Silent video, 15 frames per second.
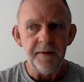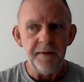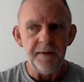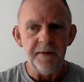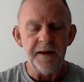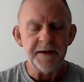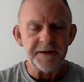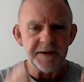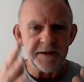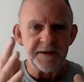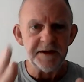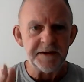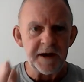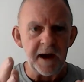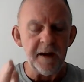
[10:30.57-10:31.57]
this is
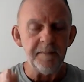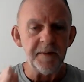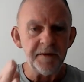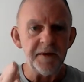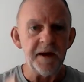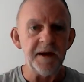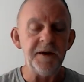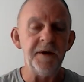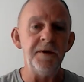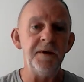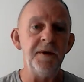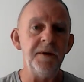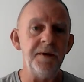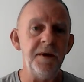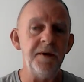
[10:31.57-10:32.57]
a type of thing
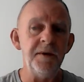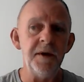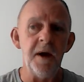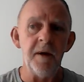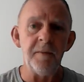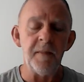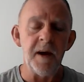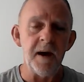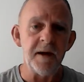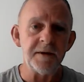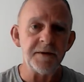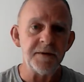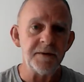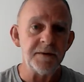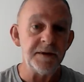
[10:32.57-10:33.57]
you, you young
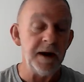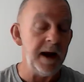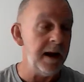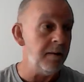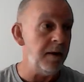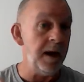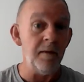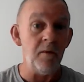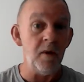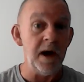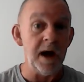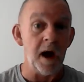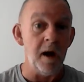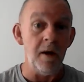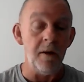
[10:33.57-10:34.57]
boxers, and, and we
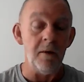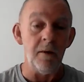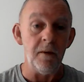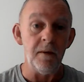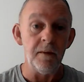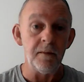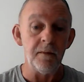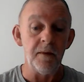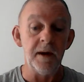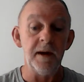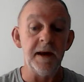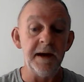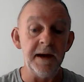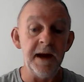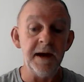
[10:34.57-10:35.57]
all
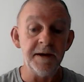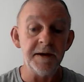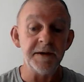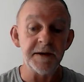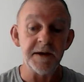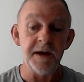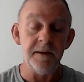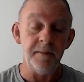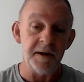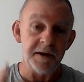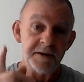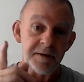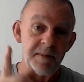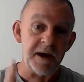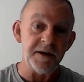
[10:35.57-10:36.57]
really need to see, but
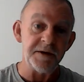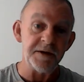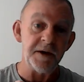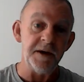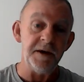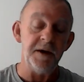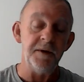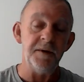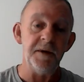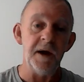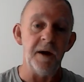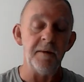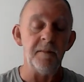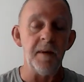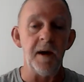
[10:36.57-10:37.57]
especially you
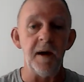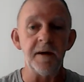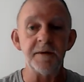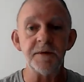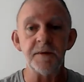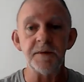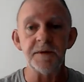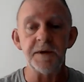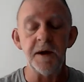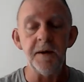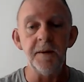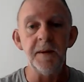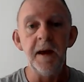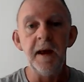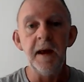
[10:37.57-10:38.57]
young boxers. So
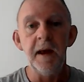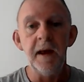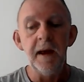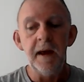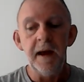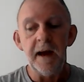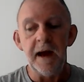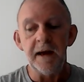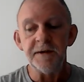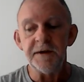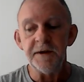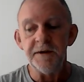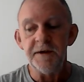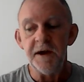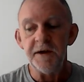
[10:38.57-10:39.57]
I
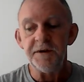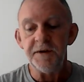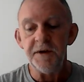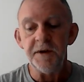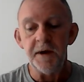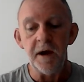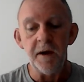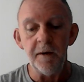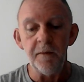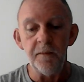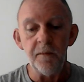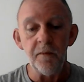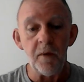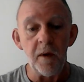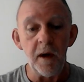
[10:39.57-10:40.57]
suggest you go
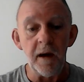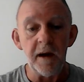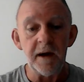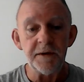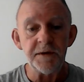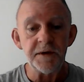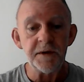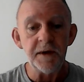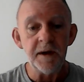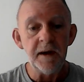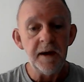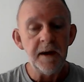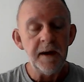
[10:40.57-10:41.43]
watch